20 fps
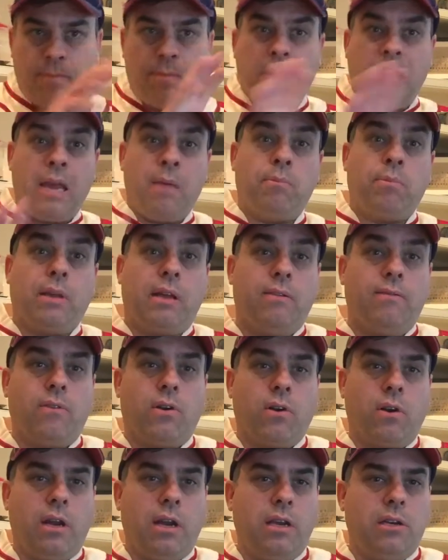nameplate
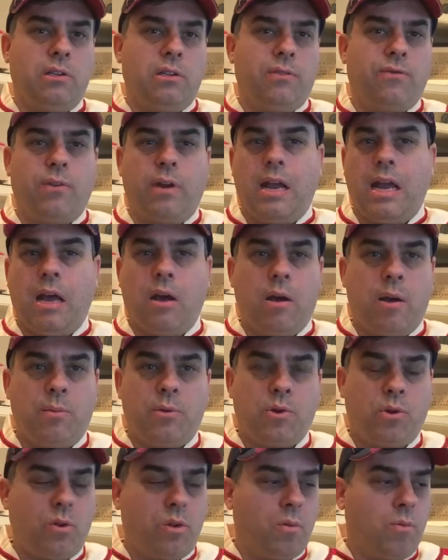variations for now. I'm
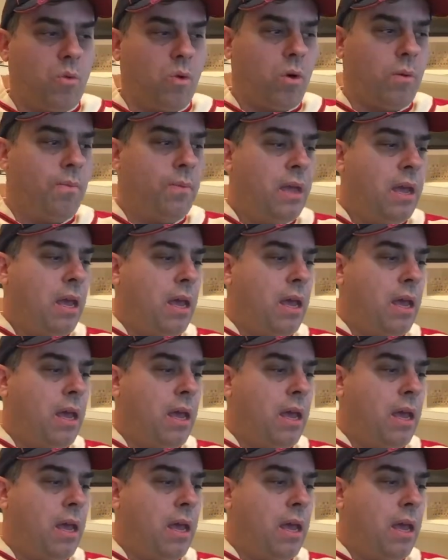sure there are more.